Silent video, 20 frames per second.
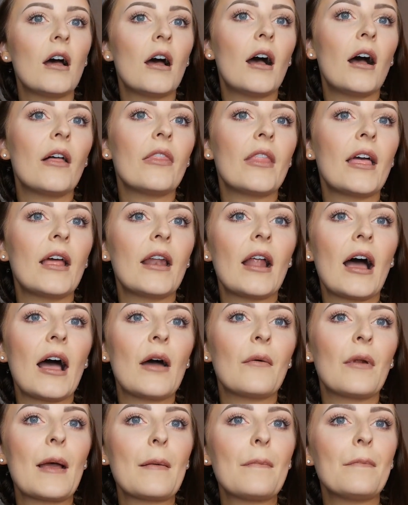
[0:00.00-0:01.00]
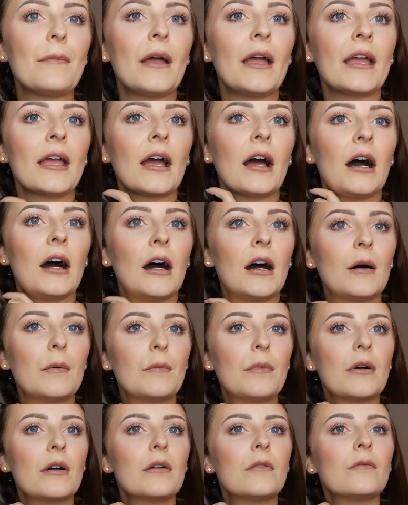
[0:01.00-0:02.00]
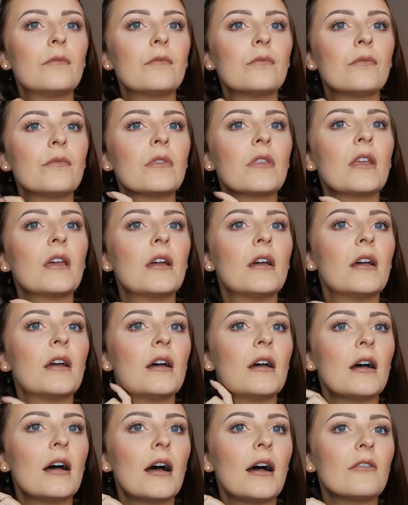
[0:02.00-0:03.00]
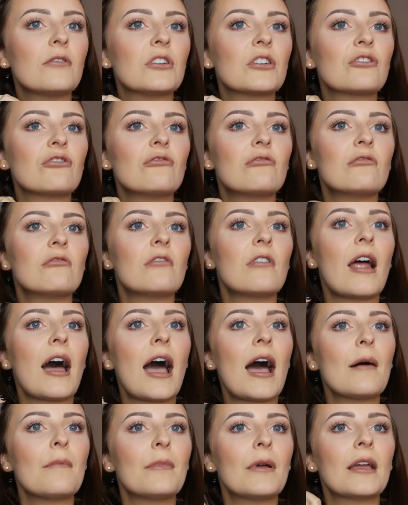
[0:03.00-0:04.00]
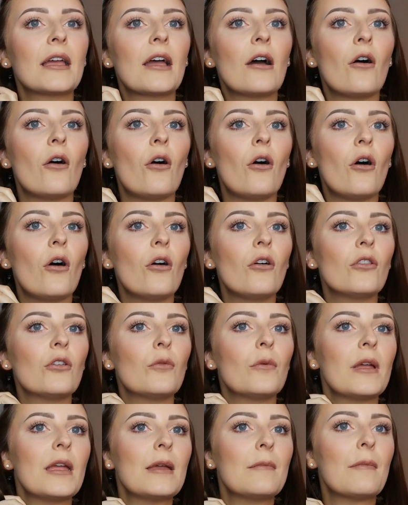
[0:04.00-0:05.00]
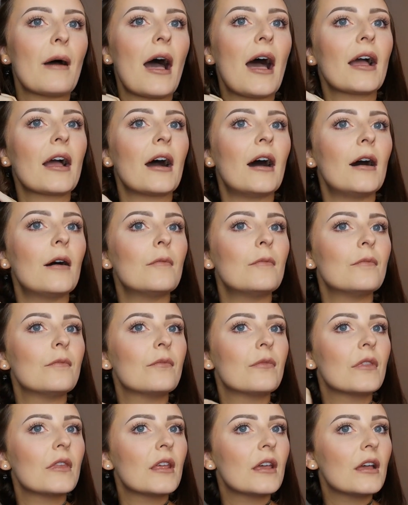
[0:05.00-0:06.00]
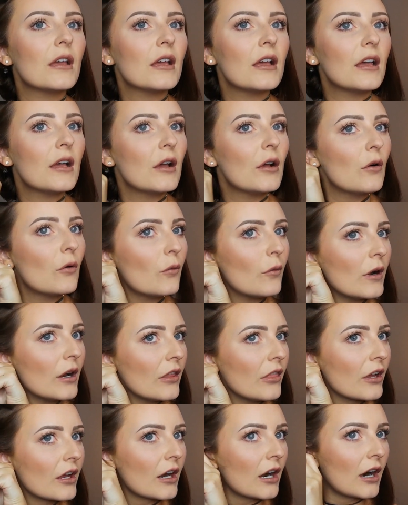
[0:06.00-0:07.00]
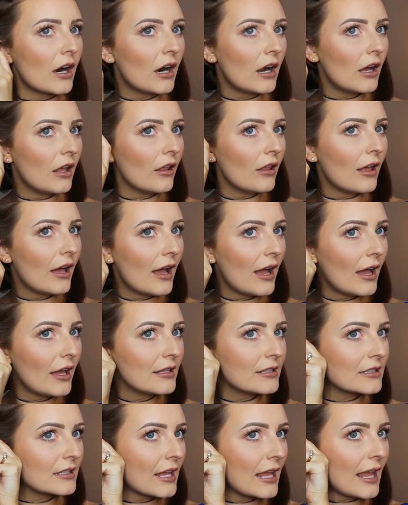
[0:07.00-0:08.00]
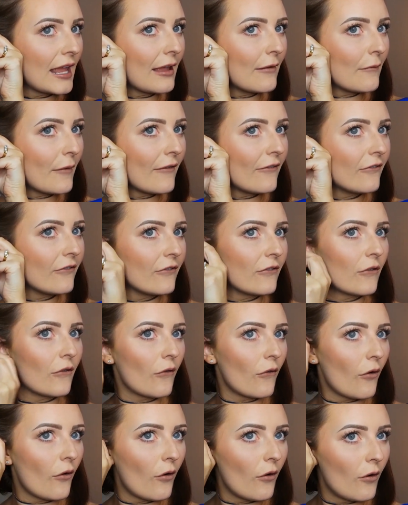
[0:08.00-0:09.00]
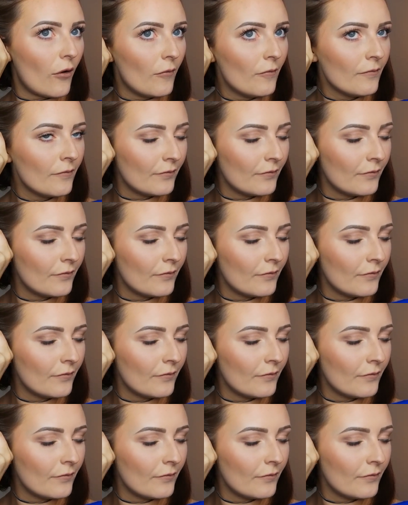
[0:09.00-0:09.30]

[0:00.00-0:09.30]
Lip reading: And then when I pick it up, I'm just wrapping it all the way back up where the curl has came from.